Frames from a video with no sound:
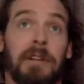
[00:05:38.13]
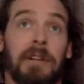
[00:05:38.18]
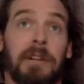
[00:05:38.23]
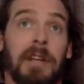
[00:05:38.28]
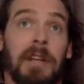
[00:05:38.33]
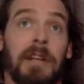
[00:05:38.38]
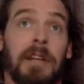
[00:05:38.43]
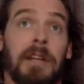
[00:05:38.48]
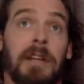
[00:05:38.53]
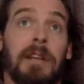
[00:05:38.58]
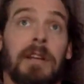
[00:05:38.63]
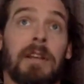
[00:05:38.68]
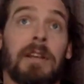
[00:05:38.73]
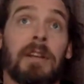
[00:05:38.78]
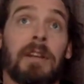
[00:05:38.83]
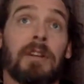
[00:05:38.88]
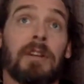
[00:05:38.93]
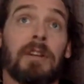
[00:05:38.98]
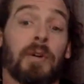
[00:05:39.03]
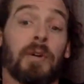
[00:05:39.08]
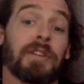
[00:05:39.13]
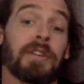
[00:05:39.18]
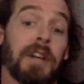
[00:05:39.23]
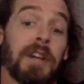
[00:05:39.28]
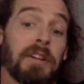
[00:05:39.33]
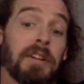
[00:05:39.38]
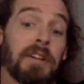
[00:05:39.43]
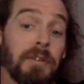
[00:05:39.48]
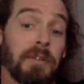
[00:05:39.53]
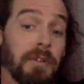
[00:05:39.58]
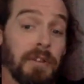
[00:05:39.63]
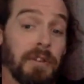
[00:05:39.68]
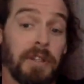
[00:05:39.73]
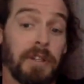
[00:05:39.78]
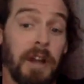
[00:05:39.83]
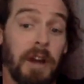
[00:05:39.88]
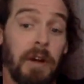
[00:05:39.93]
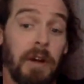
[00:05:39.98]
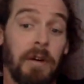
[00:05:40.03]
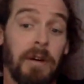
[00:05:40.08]
They showed us how to do the
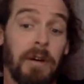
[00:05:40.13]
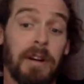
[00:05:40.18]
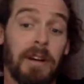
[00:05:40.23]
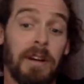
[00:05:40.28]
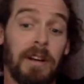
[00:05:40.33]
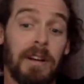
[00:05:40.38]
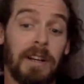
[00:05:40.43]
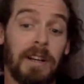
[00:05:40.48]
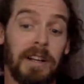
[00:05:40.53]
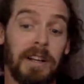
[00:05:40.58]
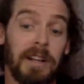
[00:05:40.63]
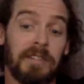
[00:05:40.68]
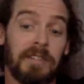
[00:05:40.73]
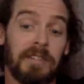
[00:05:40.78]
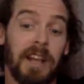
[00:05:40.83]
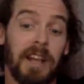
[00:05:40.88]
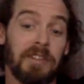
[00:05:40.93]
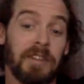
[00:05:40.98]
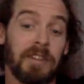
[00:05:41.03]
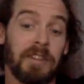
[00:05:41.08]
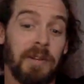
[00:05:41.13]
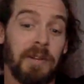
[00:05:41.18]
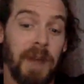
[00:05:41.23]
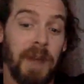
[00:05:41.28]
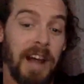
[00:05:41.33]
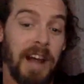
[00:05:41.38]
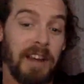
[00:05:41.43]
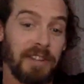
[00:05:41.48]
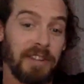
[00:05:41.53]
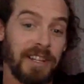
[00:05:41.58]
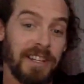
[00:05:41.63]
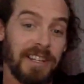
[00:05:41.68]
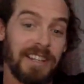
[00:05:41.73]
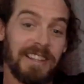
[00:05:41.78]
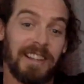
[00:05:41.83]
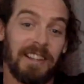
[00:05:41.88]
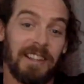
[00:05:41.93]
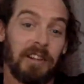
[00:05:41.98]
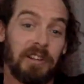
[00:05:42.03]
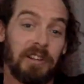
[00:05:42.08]
show, because as you can imagine,
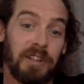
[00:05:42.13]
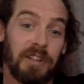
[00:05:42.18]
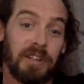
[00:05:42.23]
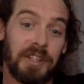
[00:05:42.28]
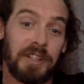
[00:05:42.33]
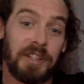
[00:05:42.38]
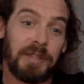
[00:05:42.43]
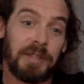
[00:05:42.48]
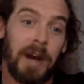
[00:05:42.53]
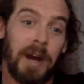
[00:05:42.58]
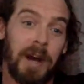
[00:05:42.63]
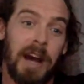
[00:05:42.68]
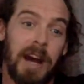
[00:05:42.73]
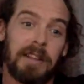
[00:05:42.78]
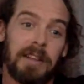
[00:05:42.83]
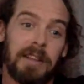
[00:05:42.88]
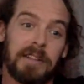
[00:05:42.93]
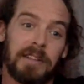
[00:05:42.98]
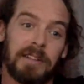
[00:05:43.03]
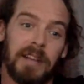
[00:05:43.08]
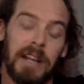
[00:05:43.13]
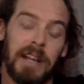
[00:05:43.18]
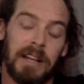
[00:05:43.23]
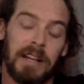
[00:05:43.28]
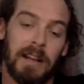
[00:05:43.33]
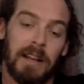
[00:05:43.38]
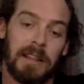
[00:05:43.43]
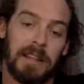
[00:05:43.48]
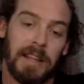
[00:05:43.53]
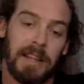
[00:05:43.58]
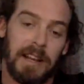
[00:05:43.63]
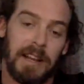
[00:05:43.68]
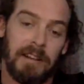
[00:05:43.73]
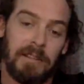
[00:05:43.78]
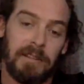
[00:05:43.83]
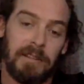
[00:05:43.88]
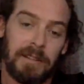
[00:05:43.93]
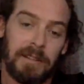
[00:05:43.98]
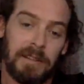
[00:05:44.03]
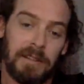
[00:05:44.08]
the logistics behind this is like nothing
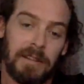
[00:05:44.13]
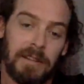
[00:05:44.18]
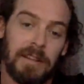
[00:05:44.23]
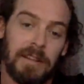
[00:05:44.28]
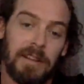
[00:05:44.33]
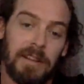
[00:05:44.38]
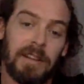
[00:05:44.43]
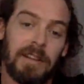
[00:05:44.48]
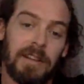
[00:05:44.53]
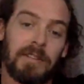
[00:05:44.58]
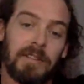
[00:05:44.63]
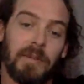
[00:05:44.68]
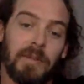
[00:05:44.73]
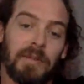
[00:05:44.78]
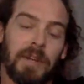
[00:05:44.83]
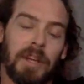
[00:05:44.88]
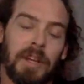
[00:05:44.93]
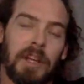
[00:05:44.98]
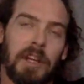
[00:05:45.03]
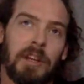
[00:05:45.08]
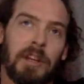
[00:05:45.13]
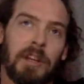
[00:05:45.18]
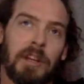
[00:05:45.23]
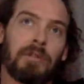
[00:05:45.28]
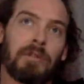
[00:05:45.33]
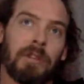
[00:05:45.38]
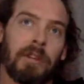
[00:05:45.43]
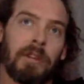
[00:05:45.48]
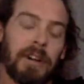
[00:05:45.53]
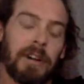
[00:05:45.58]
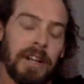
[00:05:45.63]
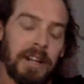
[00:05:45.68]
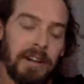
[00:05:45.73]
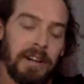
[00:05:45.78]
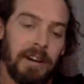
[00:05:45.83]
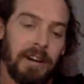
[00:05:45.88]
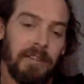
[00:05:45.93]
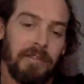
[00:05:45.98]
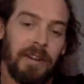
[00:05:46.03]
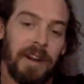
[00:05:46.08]
else. So it was a huge learning
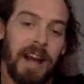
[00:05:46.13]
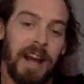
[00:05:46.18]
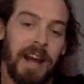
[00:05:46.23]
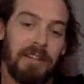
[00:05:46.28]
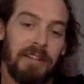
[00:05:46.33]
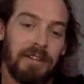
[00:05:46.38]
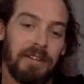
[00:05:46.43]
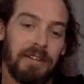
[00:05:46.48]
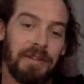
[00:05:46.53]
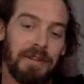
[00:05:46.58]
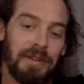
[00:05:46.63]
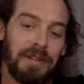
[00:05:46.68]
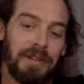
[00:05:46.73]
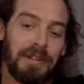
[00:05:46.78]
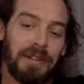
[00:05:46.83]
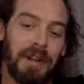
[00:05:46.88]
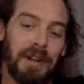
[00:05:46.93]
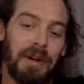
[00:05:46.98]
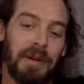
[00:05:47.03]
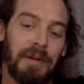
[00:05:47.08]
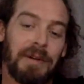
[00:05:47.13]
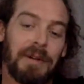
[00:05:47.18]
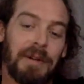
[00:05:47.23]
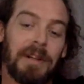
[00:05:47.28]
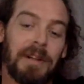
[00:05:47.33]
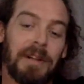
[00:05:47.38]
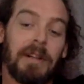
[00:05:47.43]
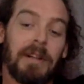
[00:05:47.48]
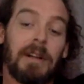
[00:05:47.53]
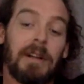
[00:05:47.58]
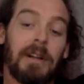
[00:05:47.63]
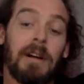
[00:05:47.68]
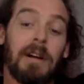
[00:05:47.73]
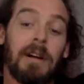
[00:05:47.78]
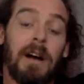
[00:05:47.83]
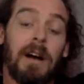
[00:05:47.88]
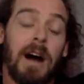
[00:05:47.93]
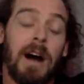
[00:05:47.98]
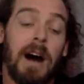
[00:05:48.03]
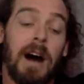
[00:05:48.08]
curve on how to do this show.
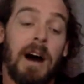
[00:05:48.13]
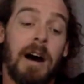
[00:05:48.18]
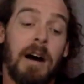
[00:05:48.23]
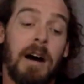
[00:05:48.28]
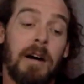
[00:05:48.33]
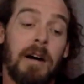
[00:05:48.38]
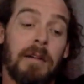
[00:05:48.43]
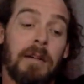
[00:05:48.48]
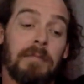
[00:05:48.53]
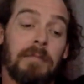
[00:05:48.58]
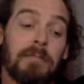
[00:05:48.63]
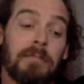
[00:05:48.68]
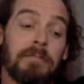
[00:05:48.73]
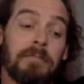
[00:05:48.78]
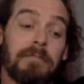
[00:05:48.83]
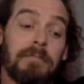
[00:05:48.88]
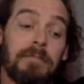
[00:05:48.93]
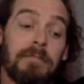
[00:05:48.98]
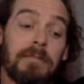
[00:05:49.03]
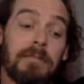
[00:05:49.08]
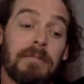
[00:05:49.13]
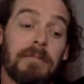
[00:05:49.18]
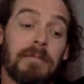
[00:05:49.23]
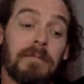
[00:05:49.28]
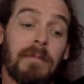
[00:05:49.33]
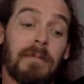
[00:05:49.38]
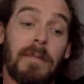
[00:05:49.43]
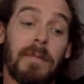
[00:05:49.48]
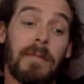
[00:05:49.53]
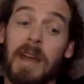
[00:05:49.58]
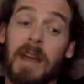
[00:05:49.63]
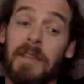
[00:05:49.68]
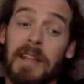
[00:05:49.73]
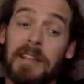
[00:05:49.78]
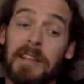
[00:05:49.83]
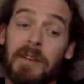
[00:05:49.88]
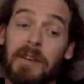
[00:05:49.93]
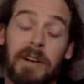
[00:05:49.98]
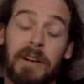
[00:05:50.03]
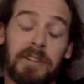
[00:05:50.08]
And
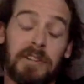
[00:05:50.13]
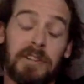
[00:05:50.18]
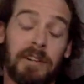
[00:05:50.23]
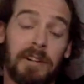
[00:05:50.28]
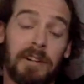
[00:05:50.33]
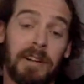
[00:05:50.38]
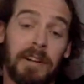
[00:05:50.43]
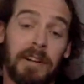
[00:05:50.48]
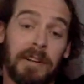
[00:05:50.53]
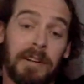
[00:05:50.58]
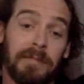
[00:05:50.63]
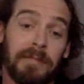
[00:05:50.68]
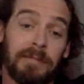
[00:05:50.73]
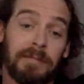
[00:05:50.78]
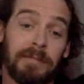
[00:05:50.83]
that's how I got started in it.